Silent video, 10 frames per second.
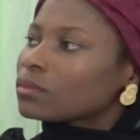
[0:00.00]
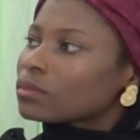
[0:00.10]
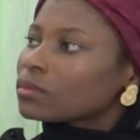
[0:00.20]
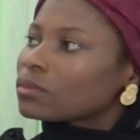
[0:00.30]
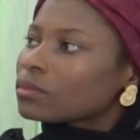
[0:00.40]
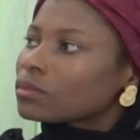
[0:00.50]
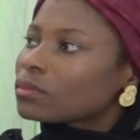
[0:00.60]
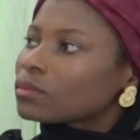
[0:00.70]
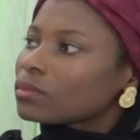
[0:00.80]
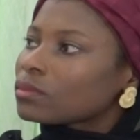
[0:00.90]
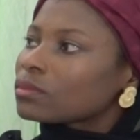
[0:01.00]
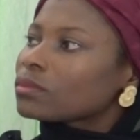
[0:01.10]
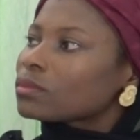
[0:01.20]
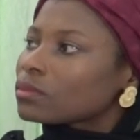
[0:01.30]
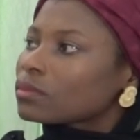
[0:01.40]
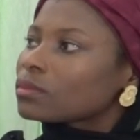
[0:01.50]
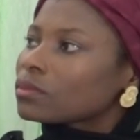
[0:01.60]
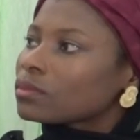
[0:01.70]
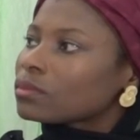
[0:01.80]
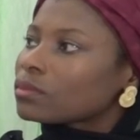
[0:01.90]

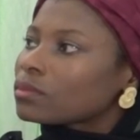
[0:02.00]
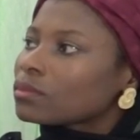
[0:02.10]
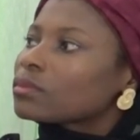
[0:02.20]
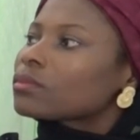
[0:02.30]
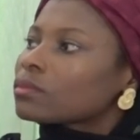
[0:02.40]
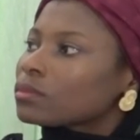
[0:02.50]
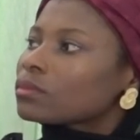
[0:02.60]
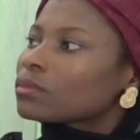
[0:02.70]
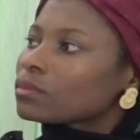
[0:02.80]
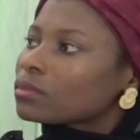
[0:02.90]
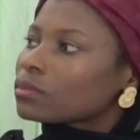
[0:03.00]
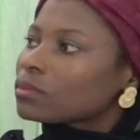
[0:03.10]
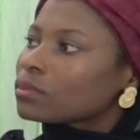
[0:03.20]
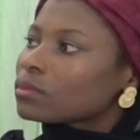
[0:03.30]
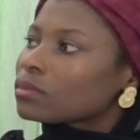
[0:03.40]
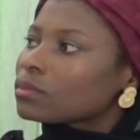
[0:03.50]
This person isn't speaking.